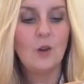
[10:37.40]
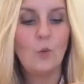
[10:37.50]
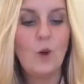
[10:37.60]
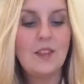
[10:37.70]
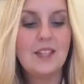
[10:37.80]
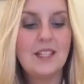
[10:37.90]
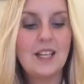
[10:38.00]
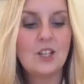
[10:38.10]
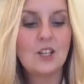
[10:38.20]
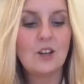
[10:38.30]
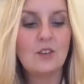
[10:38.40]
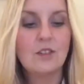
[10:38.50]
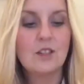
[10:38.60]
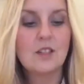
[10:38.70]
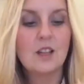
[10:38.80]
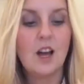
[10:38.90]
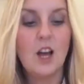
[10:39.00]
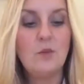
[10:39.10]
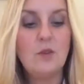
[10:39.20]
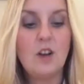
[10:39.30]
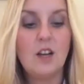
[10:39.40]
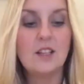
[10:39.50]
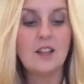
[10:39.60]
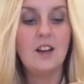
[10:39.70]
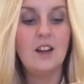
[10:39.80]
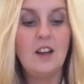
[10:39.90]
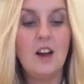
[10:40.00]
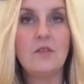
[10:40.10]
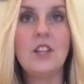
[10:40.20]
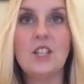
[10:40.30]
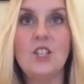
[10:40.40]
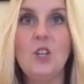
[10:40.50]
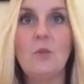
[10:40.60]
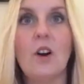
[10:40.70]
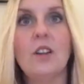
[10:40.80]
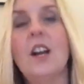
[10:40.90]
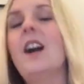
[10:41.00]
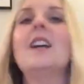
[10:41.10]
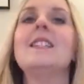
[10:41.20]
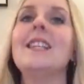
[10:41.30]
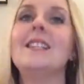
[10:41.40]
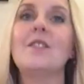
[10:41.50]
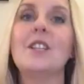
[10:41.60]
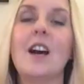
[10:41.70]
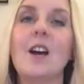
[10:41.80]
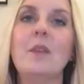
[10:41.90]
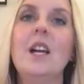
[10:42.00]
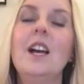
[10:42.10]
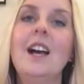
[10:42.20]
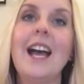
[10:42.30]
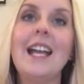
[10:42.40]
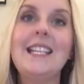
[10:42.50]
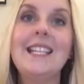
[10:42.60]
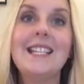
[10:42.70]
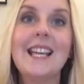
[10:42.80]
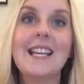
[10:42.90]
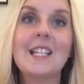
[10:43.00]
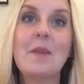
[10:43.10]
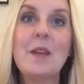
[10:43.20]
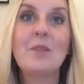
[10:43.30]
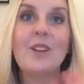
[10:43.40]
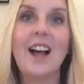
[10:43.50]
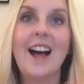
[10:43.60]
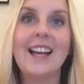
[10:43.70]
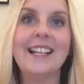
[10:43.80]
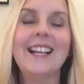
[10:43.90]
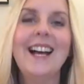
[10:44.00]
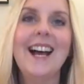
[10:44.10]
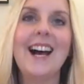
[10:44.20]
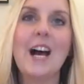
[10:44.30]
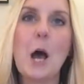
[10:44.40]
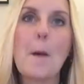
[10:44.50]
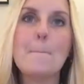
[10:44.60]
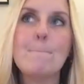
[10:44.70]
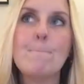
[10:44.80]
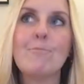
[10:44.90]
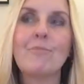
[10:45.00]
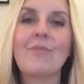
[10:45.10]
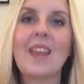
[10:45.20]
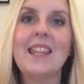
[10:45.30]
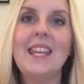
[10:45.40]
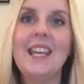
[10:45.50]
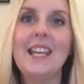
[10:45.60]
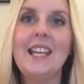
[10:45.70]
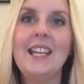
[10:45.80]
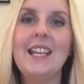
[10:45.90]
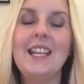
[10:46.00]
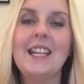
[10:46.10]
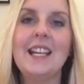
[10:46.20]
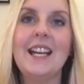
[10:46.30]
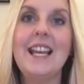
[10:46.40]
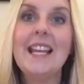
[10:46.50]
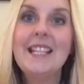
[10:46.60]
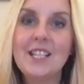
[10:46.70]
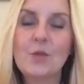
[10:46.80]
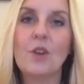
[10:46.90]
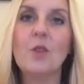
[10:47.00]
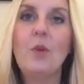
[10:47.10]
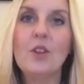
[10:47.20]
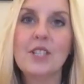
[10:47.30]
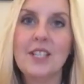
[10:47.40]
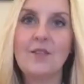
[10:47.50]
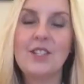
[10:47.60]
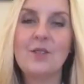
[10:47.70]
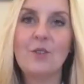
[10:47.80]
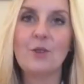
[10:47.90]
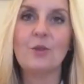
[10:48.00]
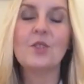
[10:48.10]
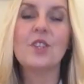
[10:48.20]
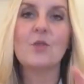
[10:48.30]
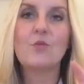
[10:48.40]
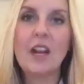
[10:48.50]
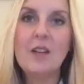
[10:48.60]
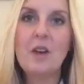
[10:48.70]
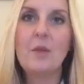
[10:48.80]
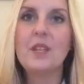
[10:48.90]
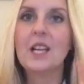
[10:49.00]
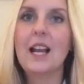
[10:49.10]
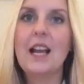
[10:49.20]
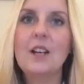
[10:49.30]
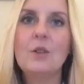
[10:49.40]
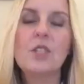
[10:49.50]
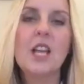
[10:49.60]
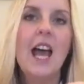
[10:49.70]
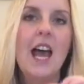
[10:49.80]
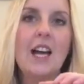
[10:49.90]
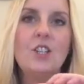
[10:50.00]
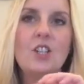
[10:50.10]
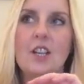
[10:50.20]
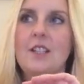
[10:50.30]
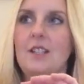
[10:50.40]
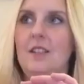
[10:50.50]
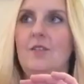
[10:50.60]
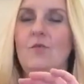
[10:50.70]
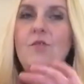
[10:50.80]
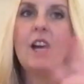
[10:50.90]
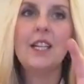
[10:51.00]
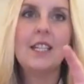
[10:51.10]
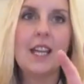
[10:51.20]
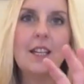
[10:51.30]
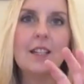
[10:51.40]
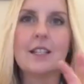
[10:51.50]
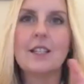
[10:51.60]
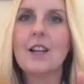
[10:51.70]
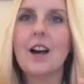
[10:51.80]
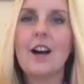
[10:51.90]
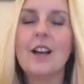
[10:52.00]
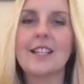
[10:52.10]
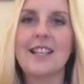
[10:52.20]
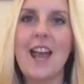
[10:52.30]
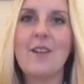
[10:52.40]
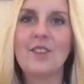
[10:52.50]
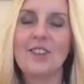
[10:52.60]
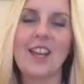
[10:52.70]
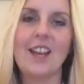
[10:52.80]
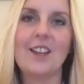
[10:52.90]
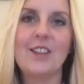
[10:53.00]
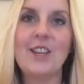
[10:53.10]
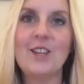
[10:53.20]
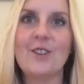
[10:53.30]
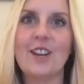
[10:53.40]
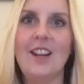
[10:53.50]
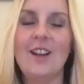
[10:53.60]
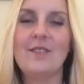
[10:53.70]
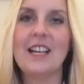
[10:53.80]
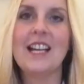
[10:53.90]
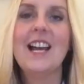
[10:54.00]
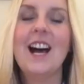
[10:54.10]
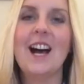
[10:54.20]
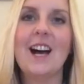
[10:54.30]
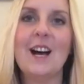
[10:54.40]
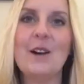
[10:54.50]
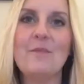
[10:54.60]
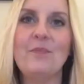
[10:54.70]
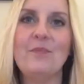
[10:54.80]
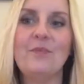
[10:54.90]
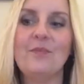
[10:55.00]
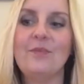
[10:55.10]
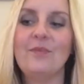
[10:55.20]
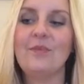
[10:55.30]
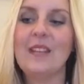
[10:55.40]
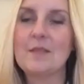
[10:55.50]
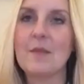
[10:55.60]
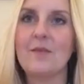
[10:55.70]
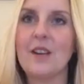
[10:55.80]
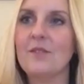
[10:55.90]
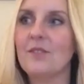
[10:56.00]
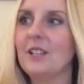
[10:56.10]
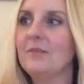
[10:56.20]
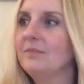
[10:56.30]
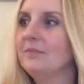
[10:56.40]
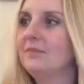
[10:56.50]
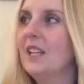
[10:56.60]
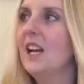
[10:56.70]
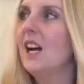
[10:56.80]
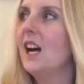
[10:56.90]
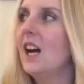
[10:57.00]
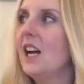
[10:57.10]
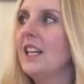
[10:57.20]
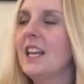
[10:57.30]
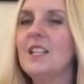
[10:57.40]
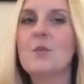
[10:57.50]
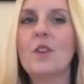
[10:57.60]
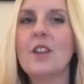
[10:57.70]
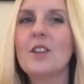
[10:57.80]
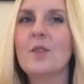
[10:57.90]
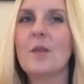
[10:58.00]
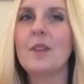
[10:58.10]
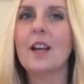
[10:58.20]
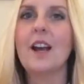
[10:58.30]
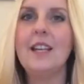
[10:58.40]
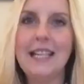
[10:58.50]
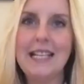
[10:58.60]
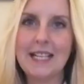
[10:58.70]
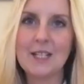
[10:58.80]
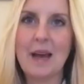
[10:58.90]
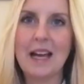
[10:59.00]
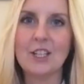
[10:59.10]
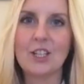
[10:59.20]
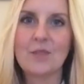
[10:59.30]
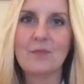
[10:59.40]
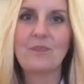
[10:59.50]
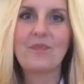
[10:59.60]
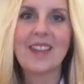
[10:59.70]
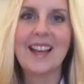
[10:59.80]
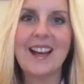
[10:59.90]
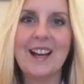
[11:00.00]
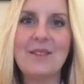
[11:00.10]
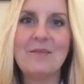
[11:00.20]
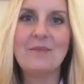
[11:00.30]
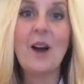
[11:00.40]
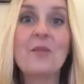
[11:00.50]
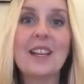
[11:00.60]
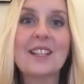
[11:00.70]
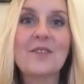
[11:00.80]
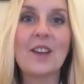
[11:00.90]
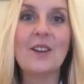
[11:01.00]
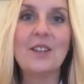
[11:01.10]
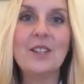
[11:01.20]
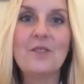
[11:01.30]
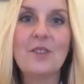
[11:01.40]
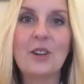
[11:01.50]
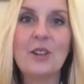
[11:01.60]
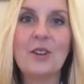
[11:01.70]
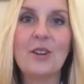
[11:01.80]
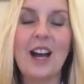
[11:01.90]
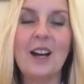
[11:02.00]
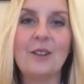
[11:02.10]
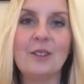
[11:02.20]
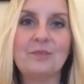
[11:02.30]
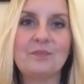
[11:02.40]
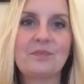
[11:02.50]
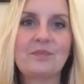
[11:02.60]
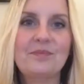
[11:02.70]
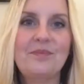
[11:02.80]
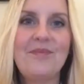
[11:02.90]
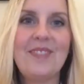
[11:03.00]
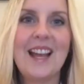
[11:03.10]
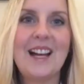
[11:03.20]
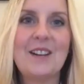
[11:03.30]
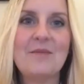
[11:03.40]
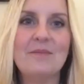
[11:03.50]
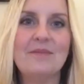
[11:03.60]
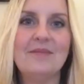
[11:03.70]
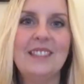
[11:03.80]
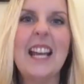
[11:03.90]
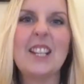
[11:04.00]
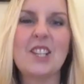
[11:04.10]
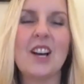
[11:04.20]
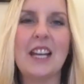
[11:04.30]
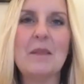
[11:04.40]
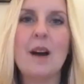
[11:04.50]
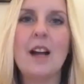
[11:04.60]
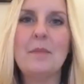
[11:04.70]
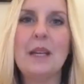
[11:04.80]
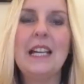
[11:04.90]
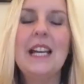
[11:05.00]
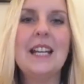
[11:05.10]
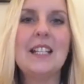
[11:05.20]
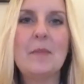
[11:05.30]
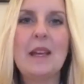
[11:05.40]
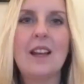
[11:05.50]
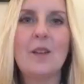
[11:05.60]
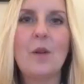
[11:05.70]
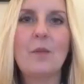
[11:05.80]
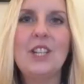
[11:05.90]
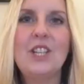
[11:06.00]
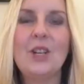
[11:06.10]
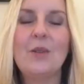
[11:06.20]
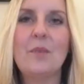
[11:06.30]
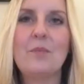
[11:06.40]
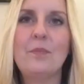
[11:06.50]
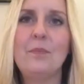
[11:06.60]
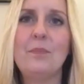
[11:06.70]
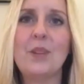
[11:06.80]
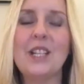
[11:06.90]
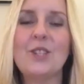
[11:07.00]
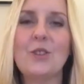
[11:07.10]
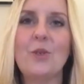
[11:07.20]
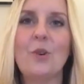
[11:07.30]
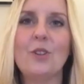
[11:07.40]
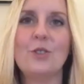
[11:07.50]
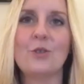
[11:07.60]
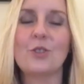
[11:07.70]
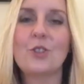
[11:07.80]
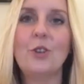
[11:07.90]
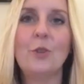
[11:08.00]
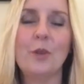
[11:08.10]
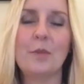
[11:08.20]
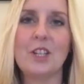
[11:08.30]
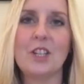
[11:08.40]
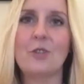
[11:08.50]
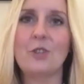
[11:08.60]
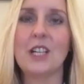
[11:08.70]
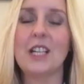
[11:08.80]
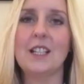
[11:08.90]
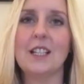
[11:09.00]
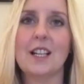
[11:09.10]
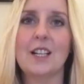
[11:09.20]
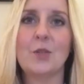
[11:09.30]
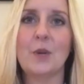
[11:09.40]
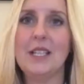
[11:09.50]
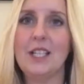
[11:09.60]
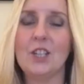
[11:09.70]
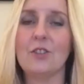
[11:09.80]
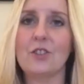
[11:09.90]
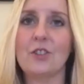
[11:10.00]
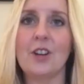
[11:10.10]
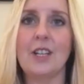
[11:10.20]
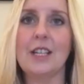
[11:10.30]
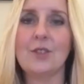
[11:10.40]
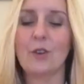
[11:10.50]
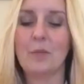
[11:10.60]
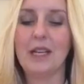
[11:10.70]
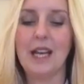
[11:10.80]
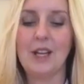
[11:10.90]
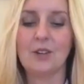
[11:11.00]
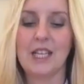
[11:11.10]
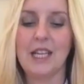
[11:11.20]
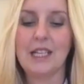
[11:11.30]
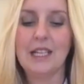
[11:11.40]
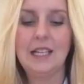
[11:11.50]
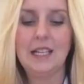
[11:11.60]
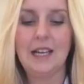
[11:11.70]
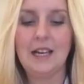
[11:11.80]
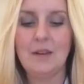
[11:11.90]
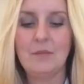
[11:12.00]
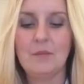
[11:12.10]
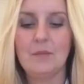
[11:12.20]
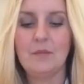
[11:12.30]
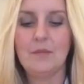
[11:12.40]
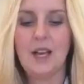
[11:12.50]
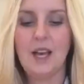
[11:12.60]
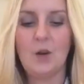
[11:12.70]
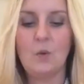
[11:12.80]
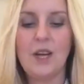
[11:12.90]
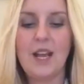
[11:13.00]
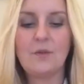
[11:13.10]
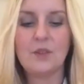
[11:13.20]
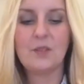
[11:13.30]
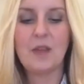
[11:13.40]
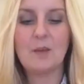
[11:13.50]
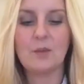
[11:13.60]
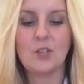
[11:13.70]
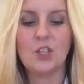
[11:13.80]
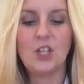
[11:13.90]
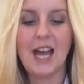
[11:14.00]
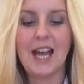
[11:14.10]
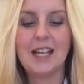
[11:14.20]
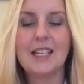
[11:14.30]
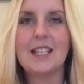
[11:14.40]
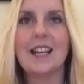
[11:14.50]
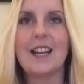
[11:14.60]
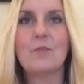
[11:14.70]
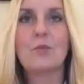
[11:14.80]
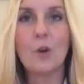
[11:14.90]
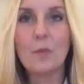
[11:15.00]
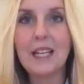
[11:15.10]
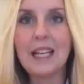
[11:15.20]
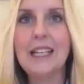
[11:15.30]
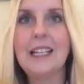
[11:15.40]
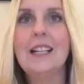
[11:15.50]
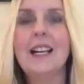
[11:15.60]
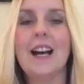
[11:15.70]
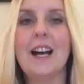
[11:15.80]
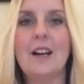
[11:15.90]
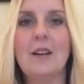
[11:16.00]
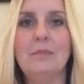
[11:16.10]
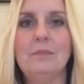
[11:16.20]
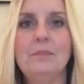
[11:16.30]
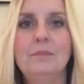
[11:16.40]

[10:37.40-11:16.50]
with the stitch alongs. I hope you guys are going to love this new one. I say this every time. 86 people, hi. Um, the latest one, the positivity rules, the rainbow and the clouds, and just the writing and the stars and everything. I think you're going to love it. Um, it's my favourite. Again, it's one of those where I'm like, I need it as a badge. Um, oh, thanks, Fiona. You've got your owl. Um, yeah, Charlie, it might be. It's a bit like when we do a uh, preschool ones or school with my children, and there's like 20 children on, and it's all a bit chaotic. Um, and I want everyone to be able to chat properly. Um,